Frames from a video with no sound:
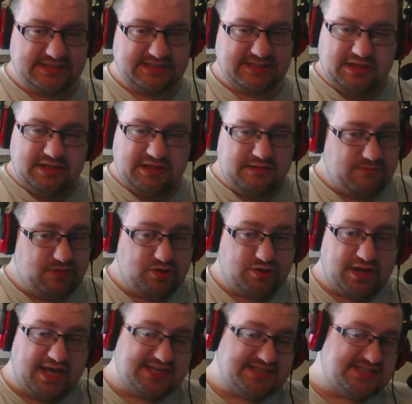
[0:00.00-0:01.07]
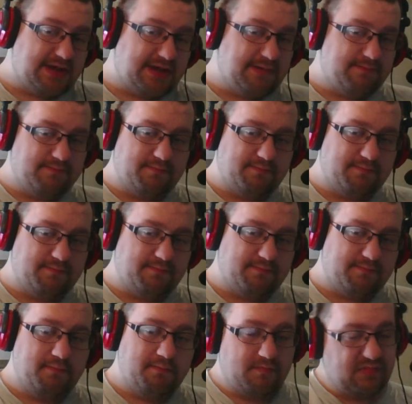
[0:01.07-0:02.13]
You got some
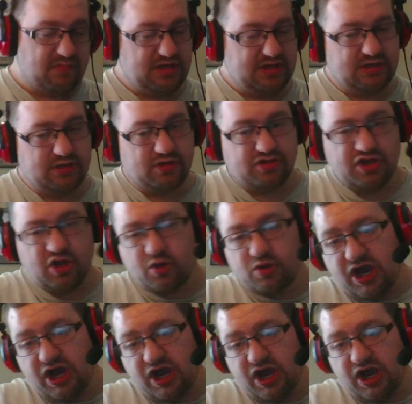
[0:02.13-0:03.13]
low-cost big